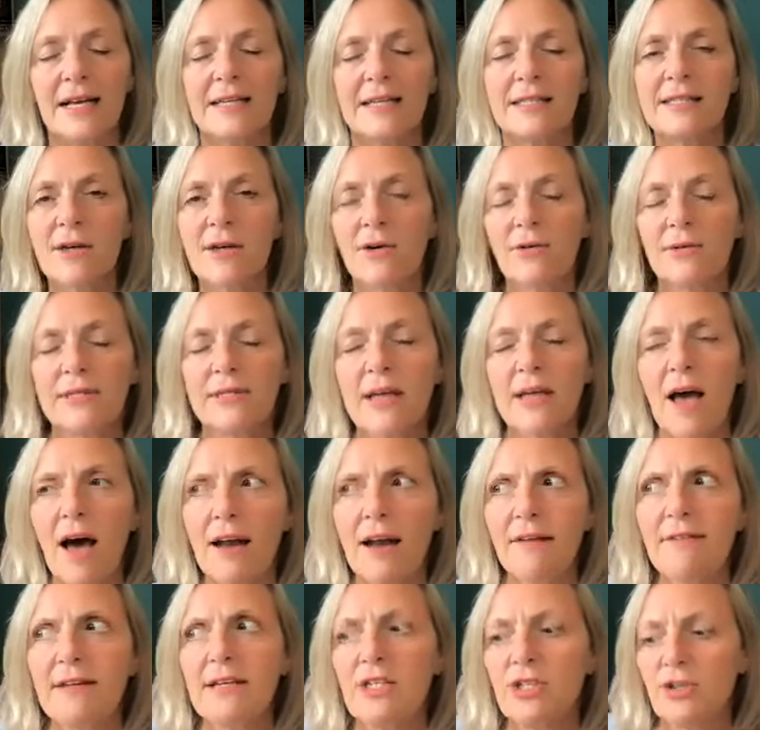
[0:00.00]
So it's
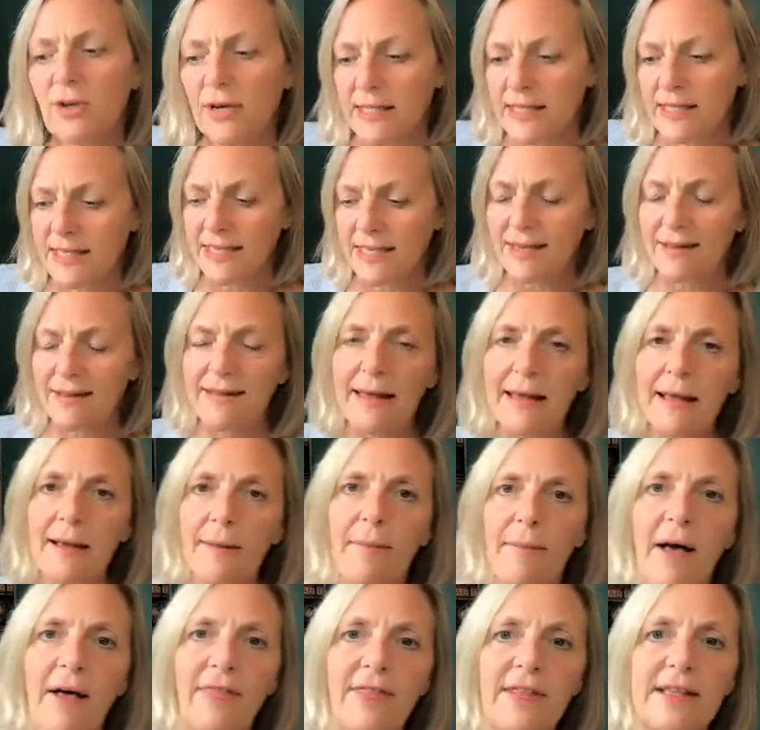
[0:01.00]
kind of interesting to think
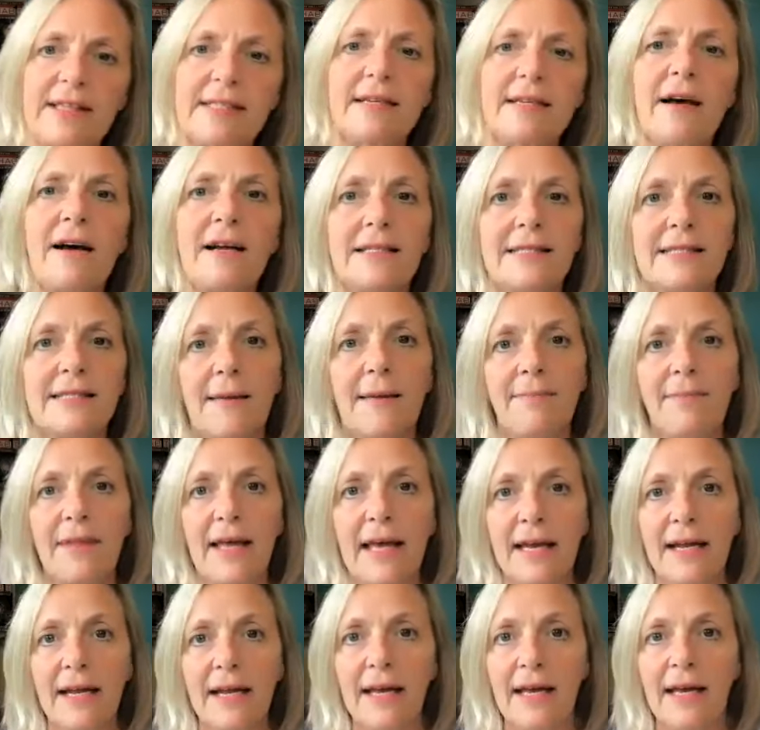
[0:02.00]
about this concept
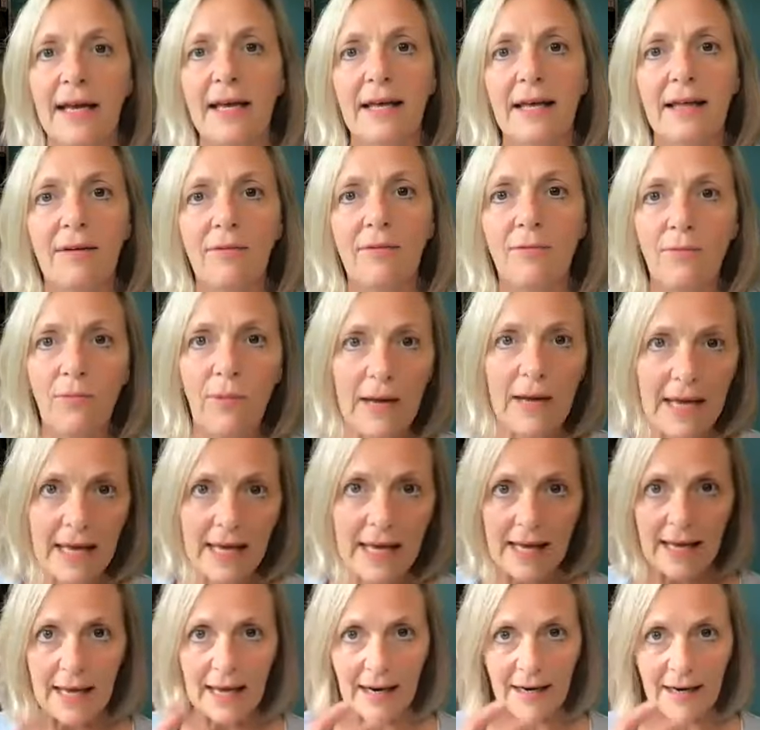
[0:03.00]
that
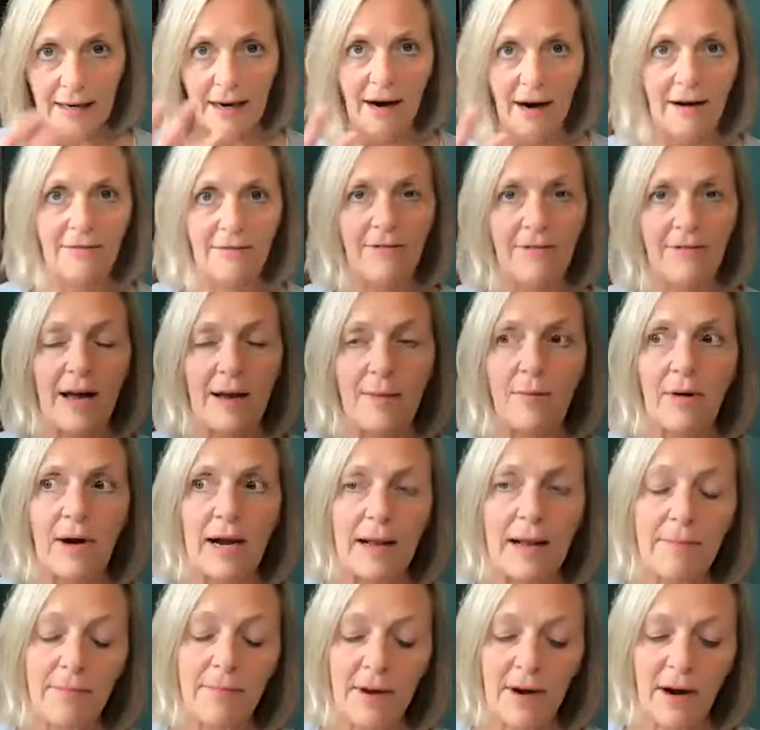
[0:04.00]
we are
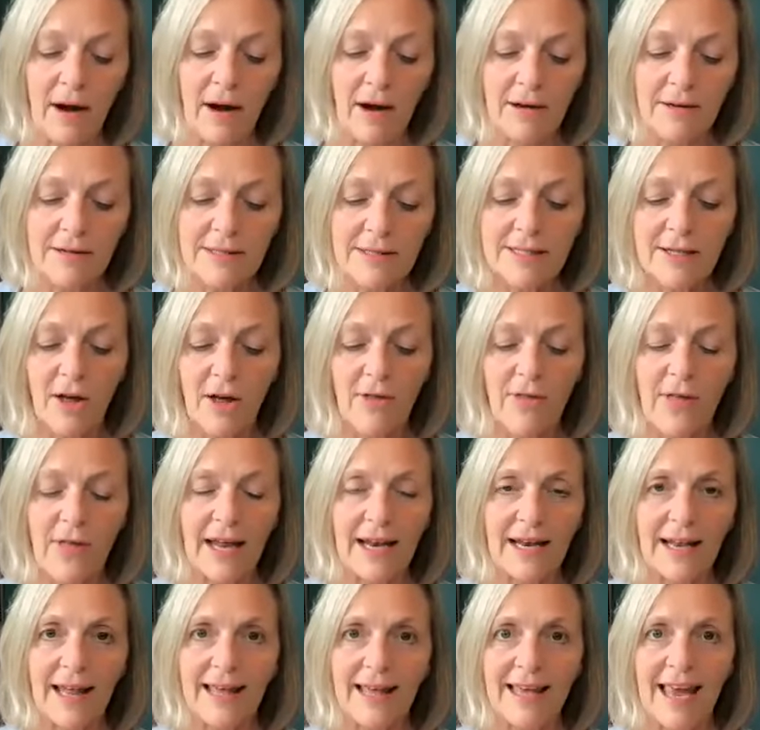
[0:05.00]
vibrating, but also
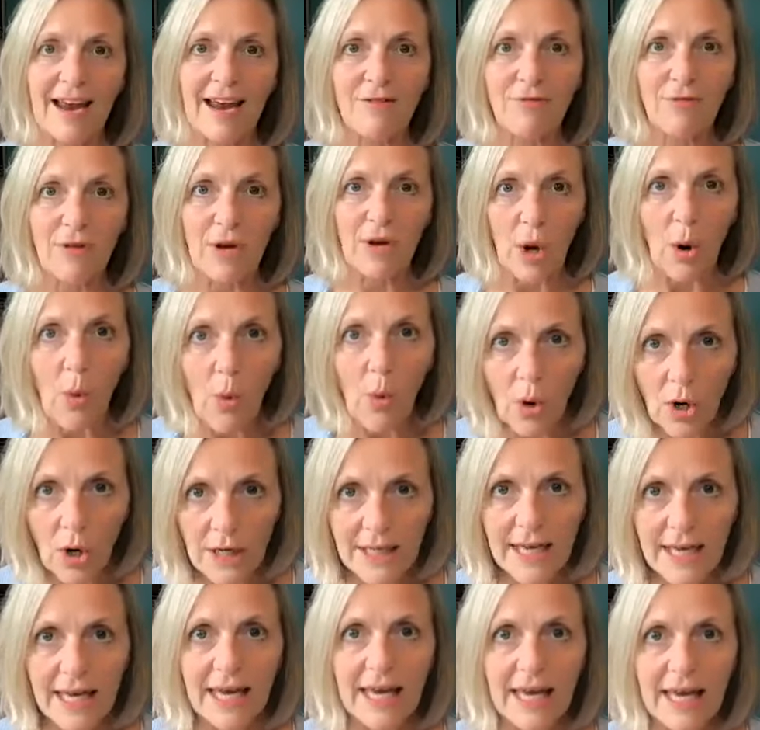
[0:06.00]
that like every
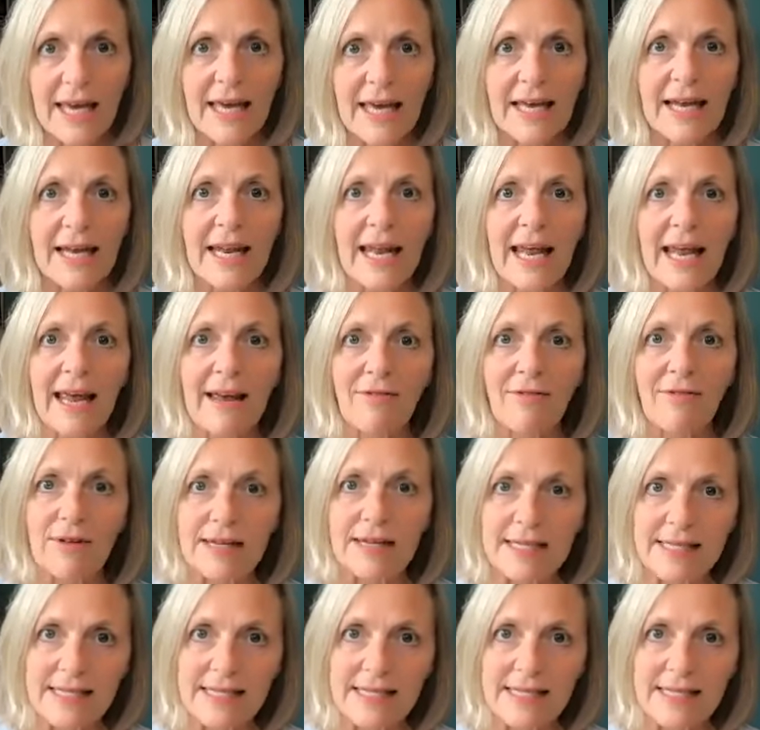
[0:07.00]
organ, every